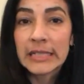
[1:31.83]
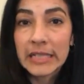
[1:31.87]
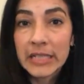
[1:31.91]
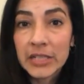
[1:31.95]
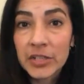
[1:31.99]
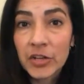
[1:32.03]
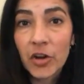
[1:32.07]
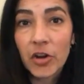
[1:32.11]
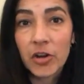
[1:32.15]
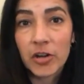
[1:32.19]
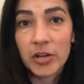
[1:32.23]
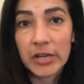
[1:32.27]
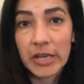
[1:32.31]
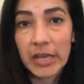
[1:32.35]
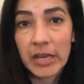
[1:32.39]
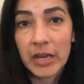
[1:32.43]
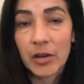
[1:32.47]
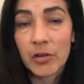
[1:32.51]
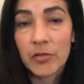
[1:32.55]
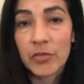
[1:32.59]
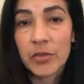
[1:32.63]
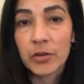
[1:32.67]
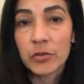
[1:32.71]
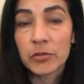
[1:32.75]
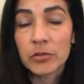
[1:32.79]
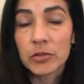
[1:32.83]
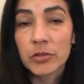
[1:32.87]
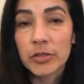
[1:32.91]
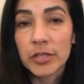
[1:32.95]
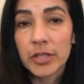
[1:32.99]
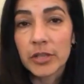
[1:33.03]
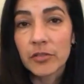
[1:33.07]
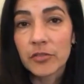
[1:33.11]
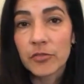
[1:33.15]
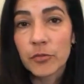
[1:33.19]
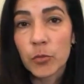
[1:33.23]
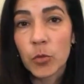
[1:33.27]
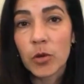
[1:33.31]
in our care that are
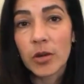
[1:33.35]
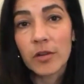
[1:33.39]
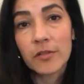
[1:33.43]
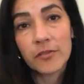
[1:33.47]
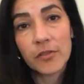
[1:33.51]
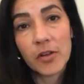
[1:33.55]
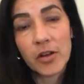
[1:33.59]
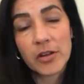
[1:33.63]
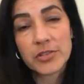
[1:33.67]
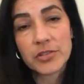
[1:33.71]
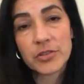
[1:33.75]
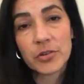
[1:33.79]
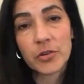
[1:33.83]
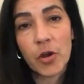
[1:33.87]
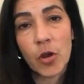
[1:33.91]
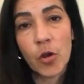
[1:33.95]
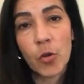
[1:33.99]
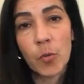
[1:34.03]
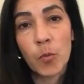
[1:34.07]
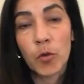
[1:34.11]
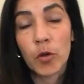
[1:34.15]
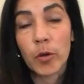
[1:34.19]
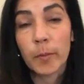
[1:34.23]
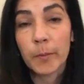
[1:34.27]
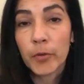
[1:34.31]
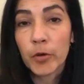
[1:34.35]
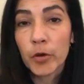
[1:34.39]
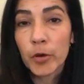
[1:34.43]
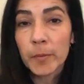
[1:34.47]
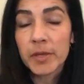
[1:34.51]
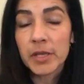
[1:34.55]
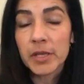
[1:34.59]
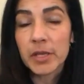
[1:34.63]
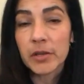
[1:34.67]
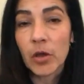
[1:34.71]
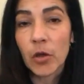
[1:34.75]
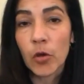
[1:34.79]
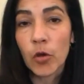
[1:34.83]
looking for a foster home or a
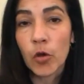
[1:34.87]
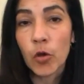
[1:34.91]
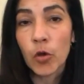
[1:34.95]
permanent